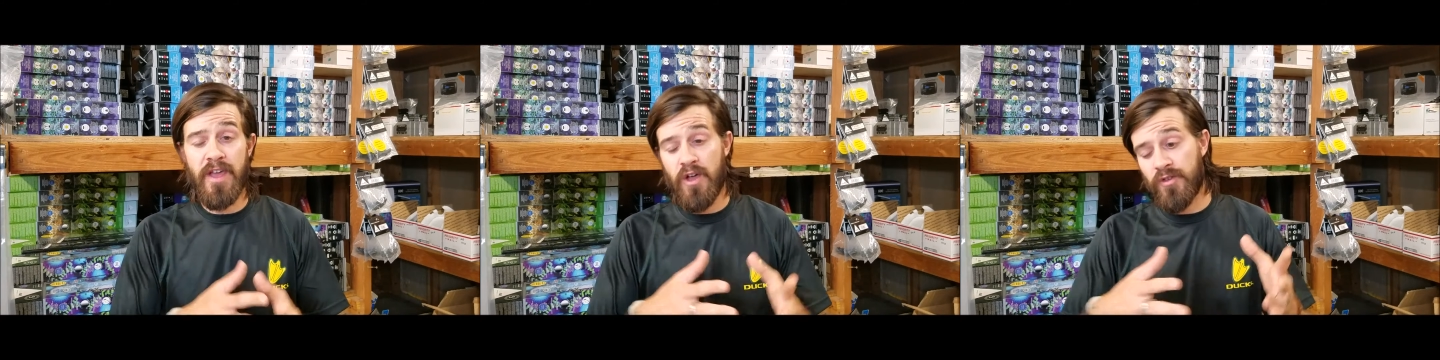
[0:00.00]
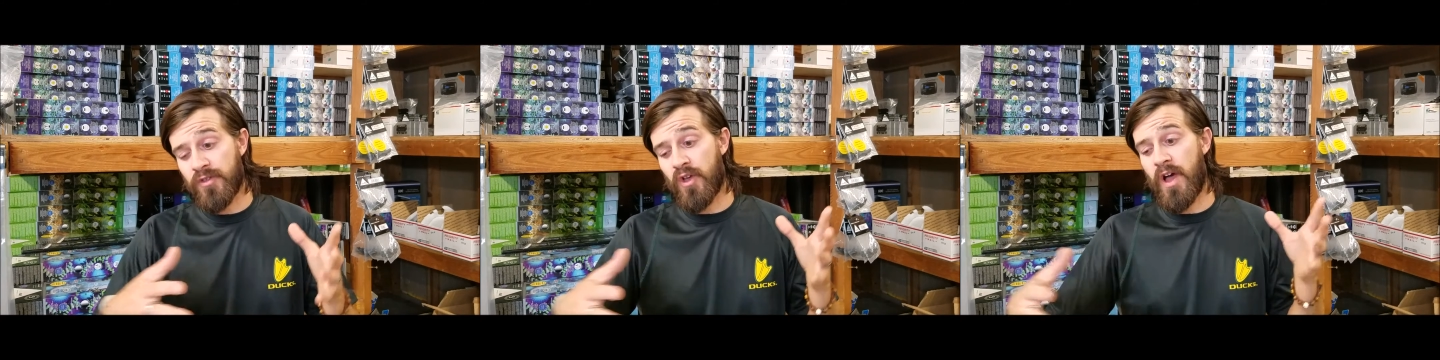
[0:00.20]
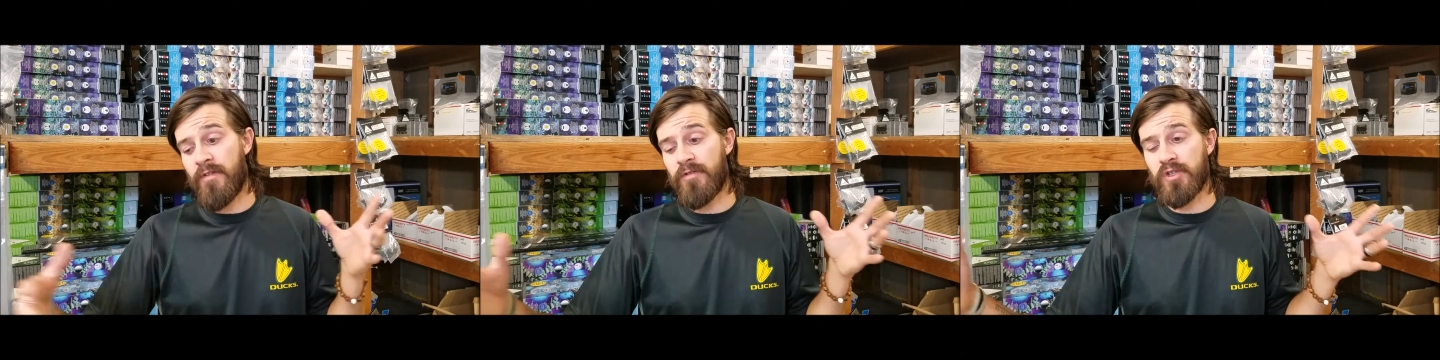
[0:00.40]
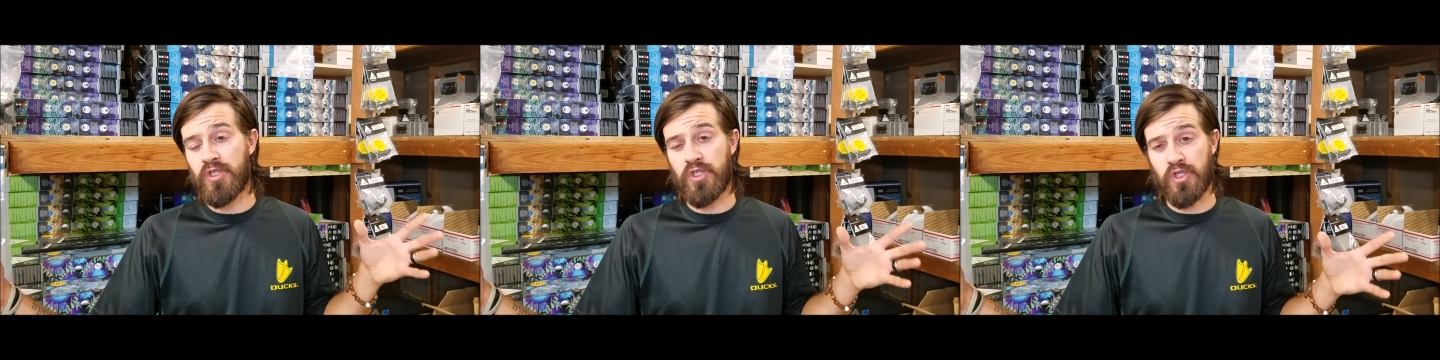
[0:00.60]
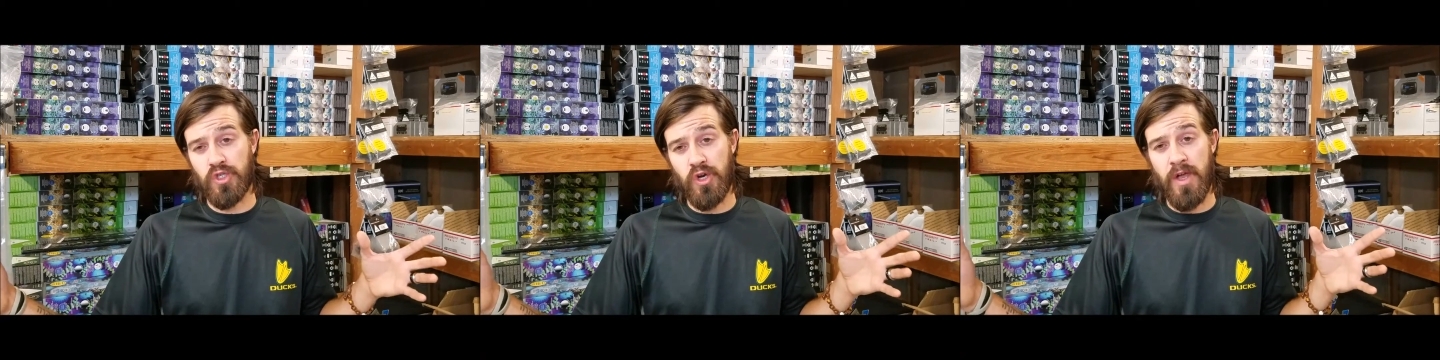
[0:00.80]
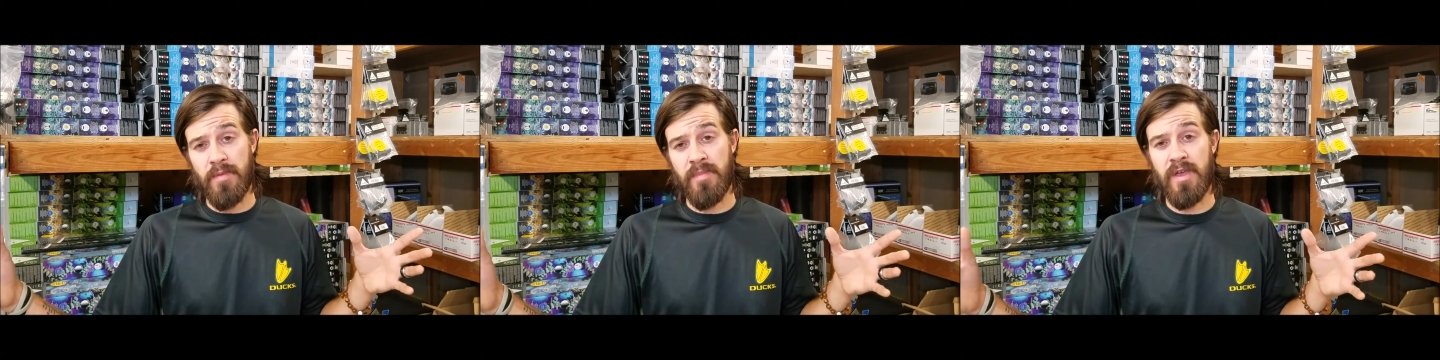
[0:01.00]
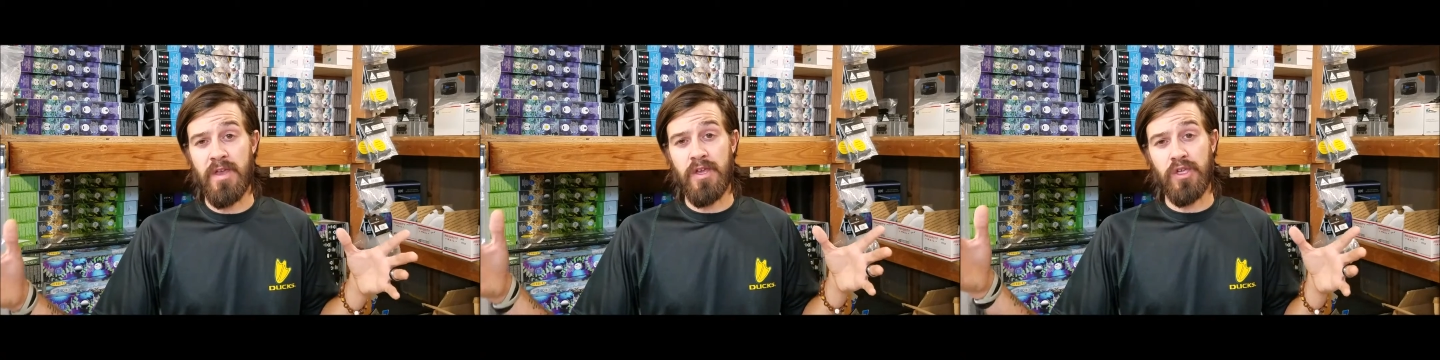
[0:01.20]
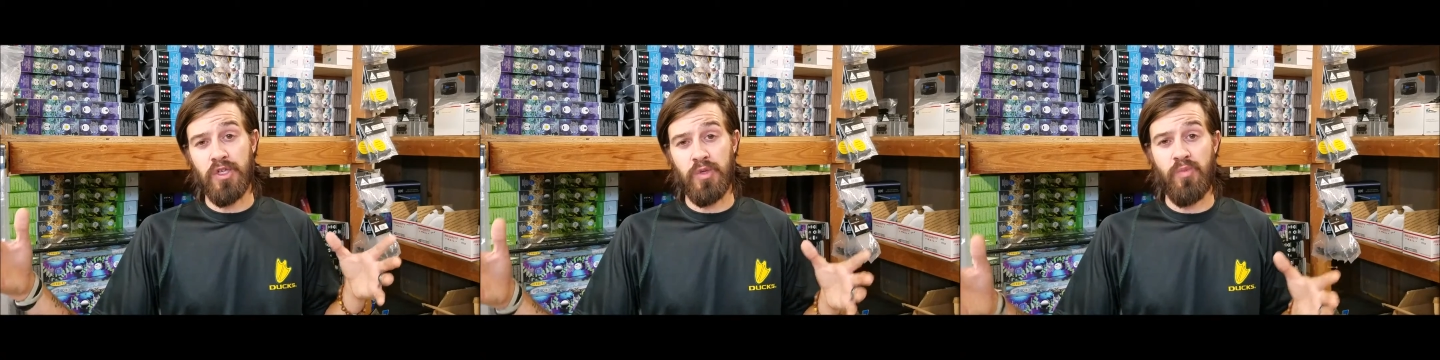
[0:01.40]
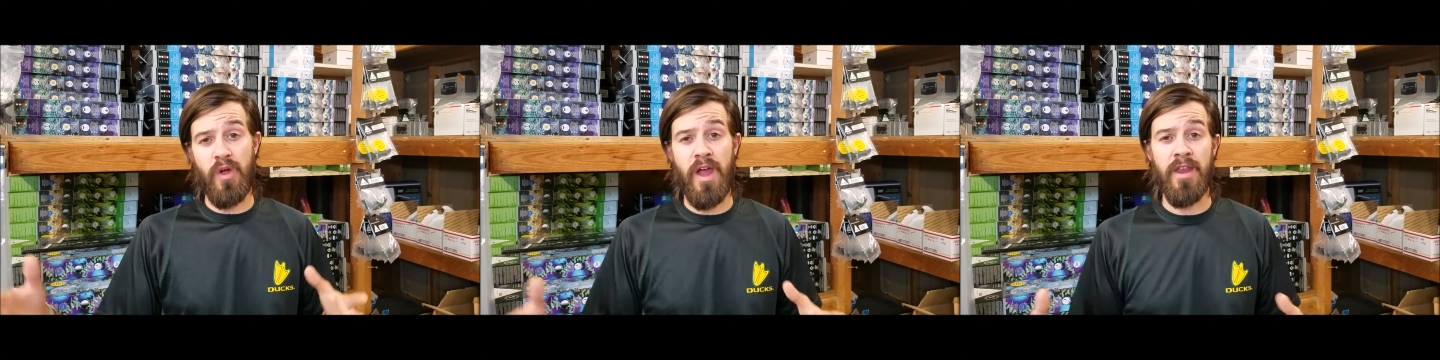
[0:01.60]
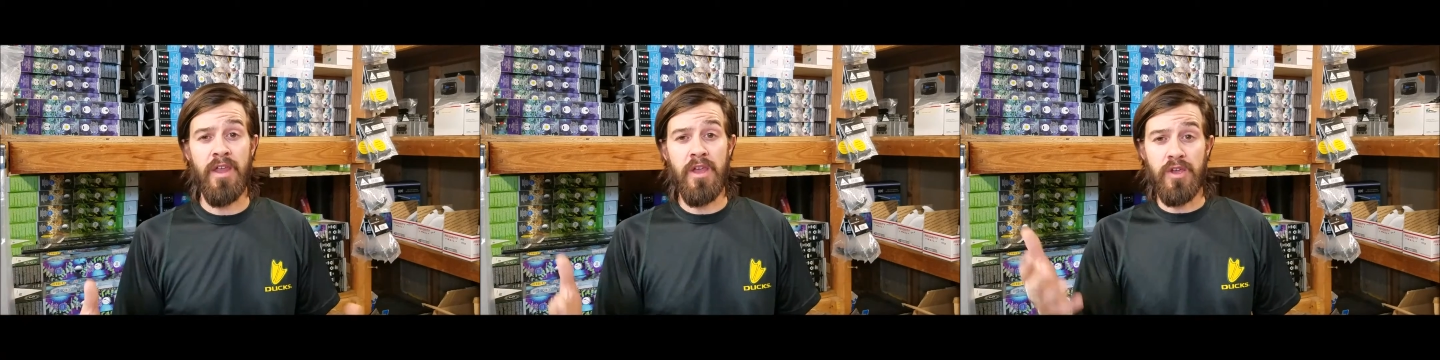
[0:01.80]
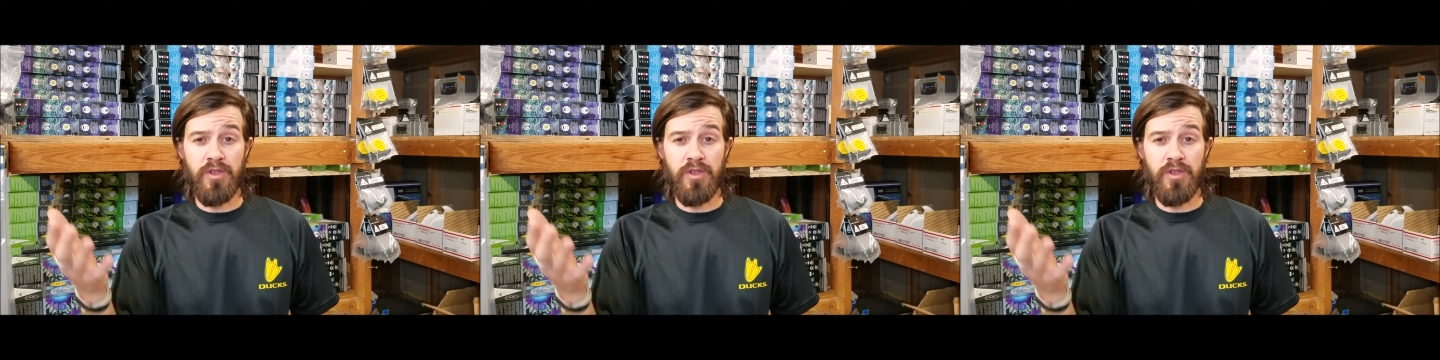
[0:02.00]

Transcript: also have a strip spread.